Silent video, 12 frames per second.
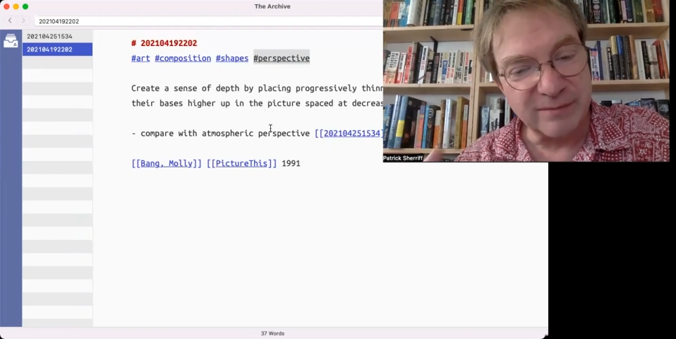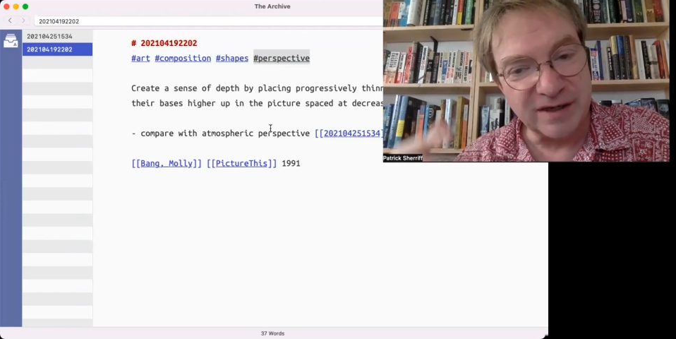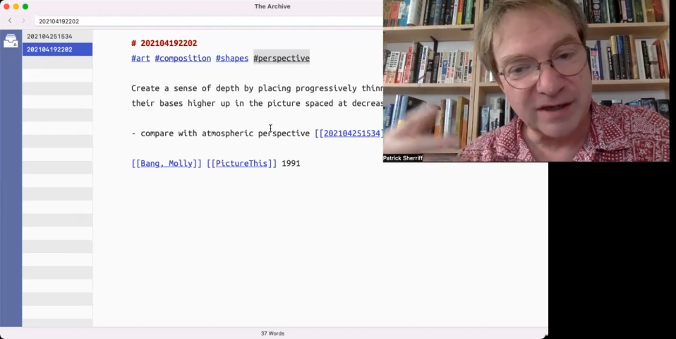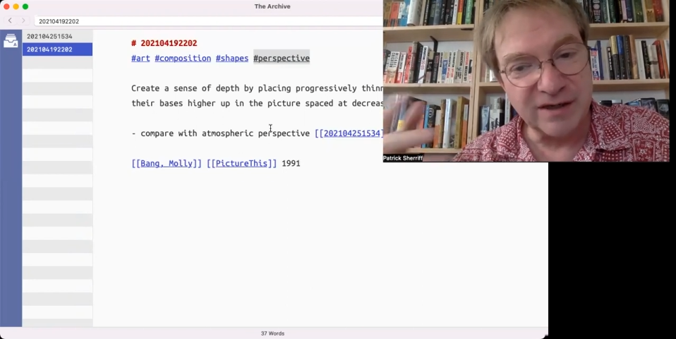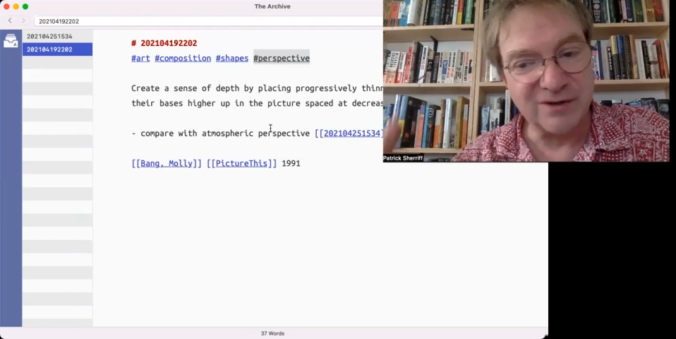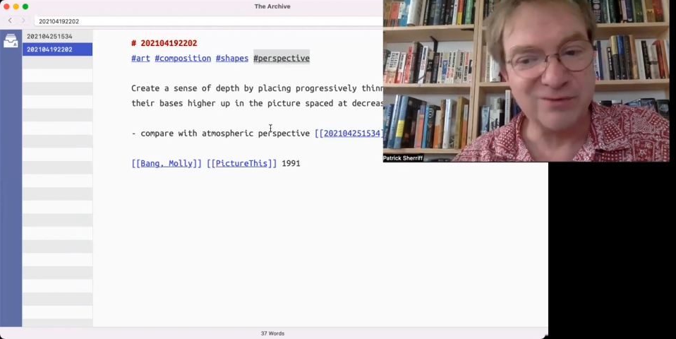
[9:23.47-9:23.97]

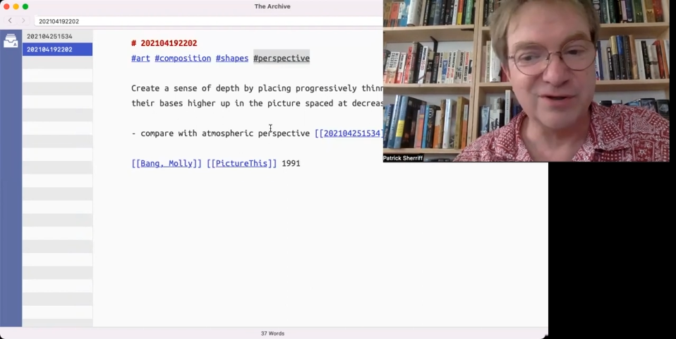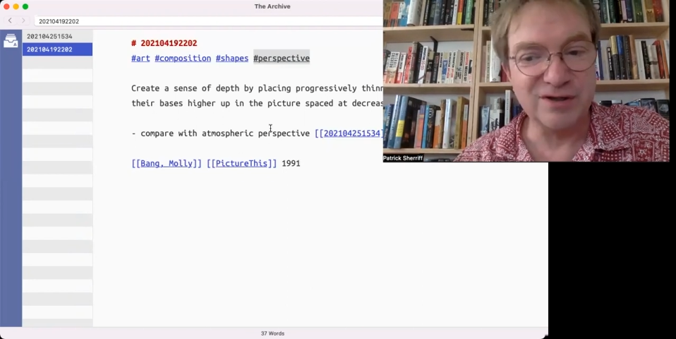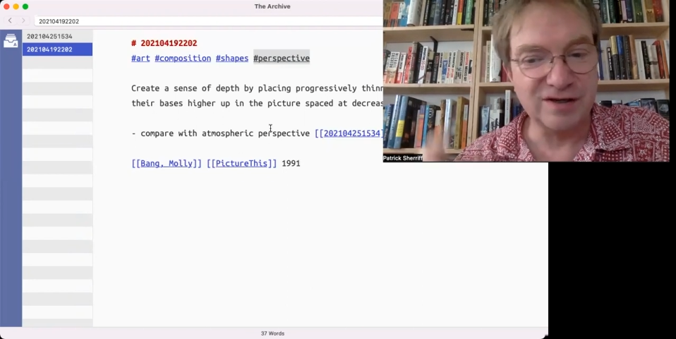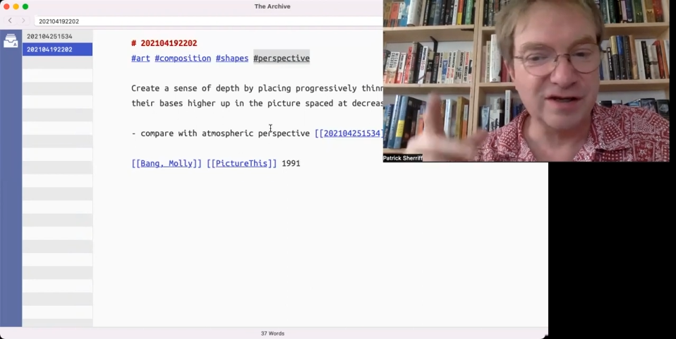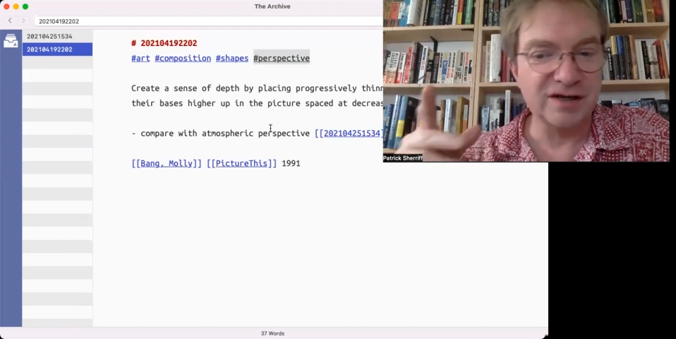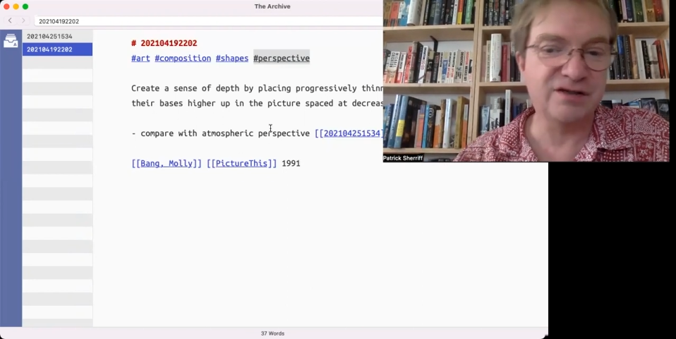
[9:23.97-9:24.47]
many
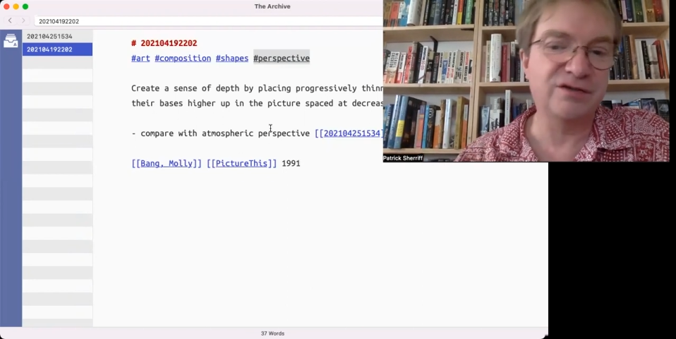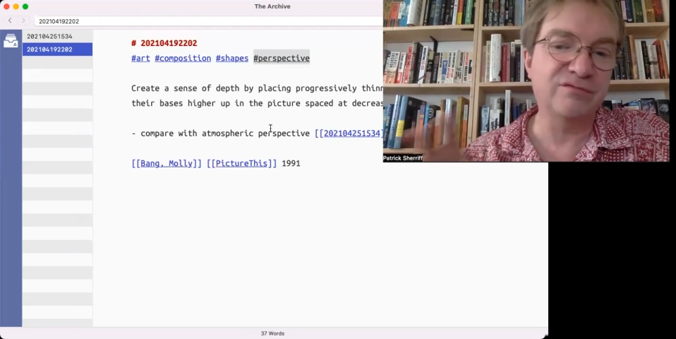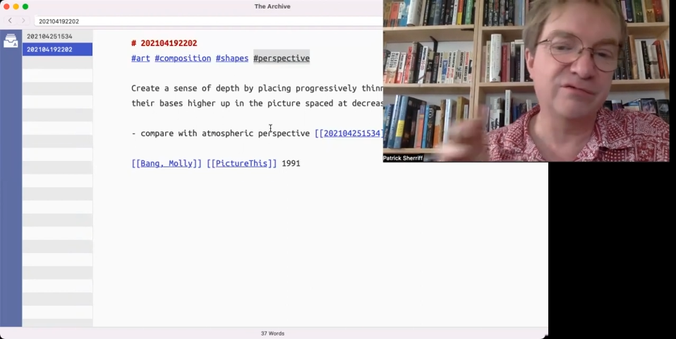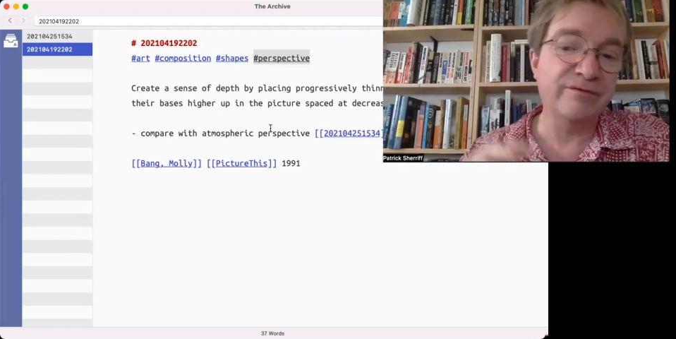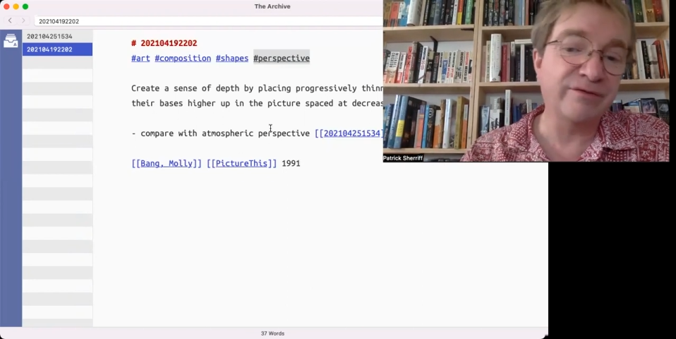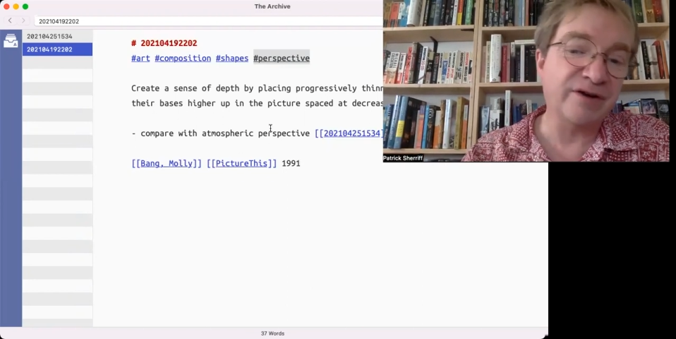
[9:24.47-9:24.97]
notes and you
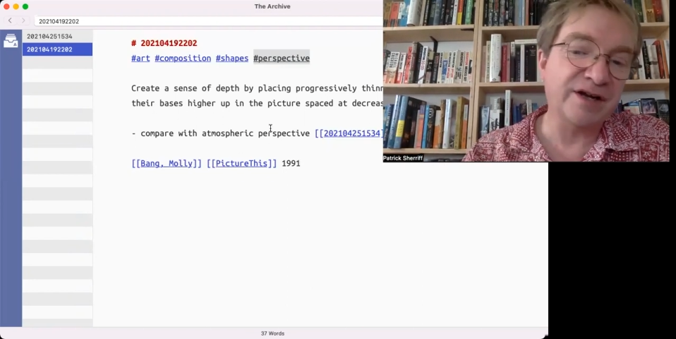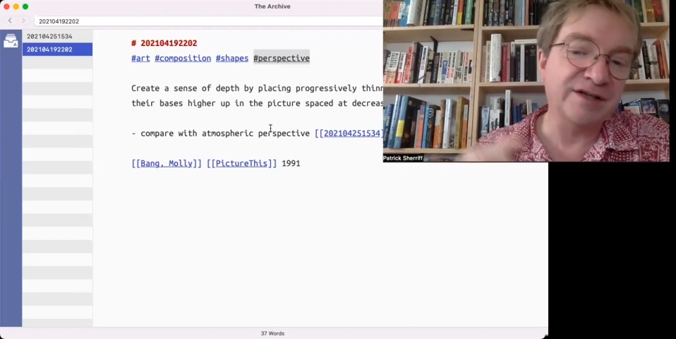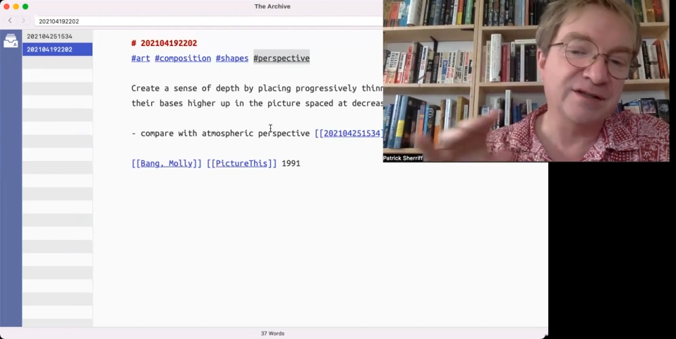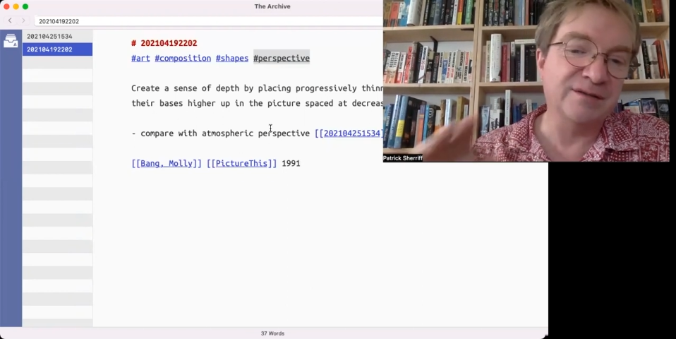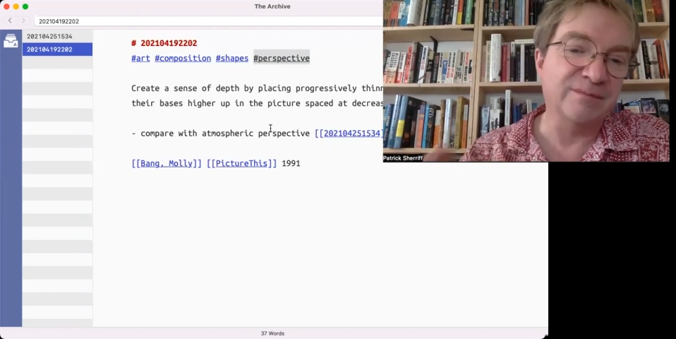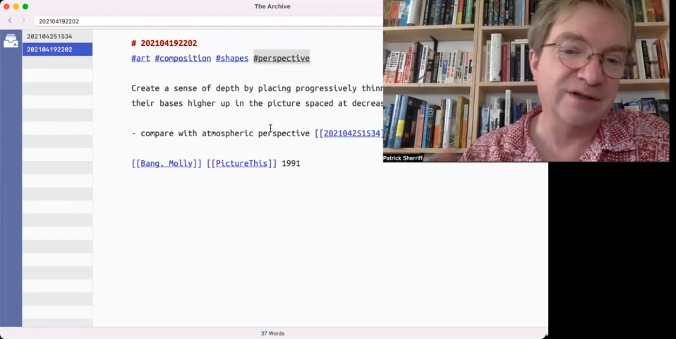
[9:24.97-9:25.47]

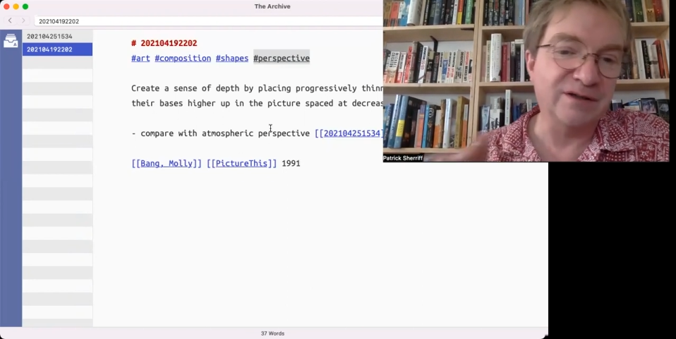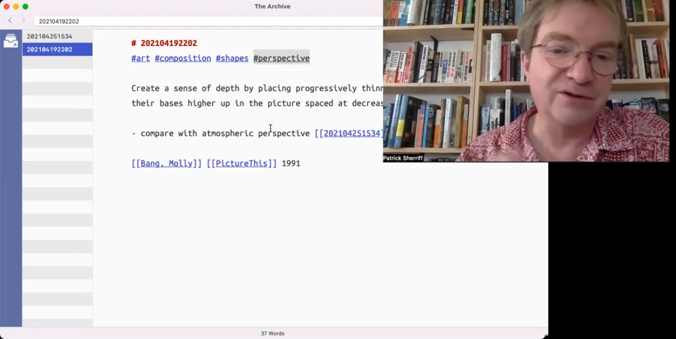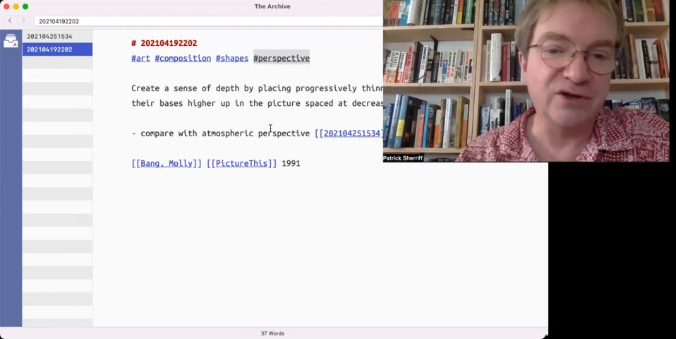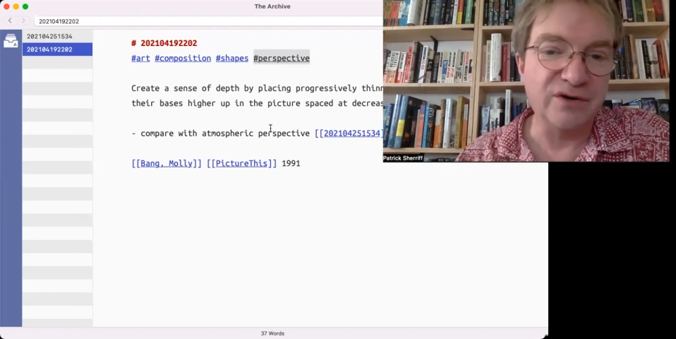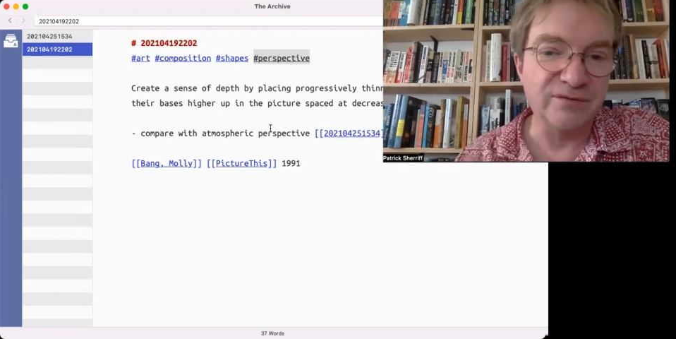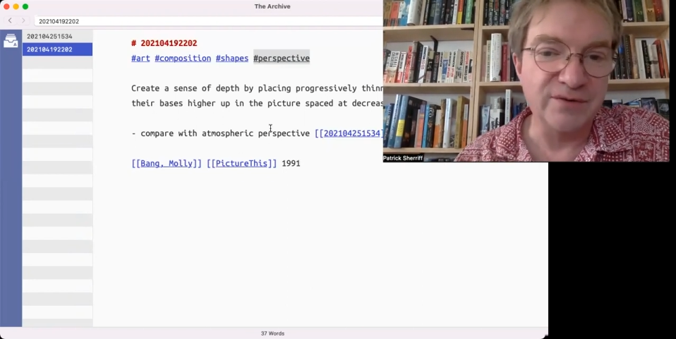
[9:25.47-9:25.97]
revise them and you
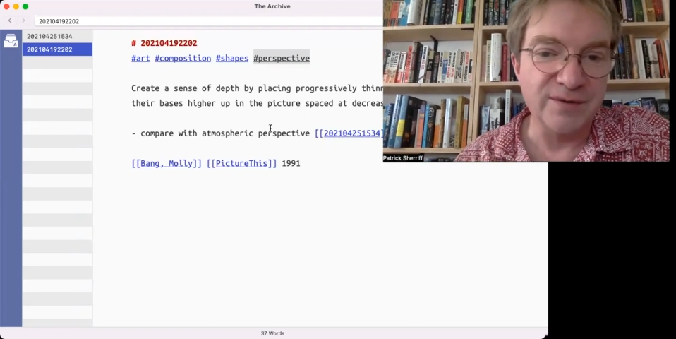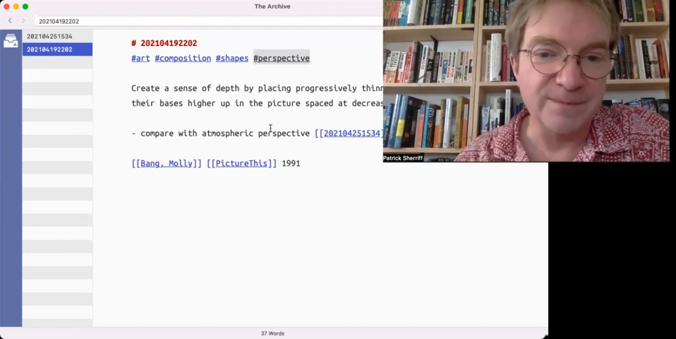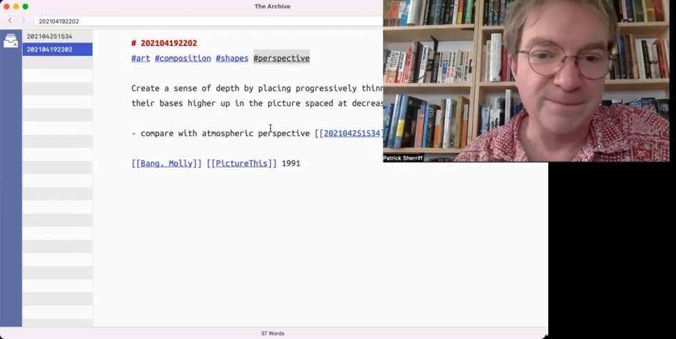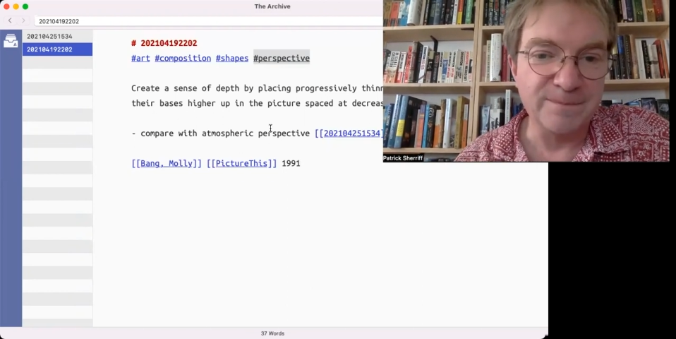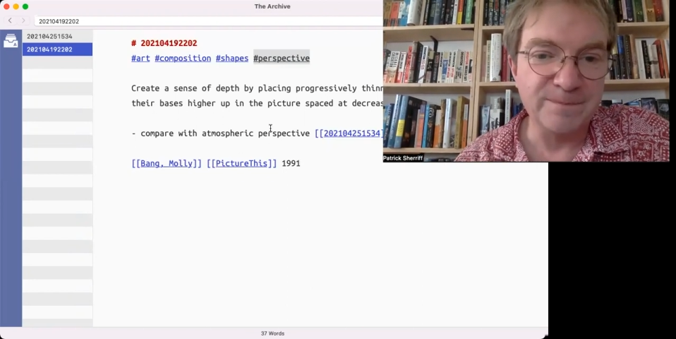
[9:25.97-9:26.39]
look over them.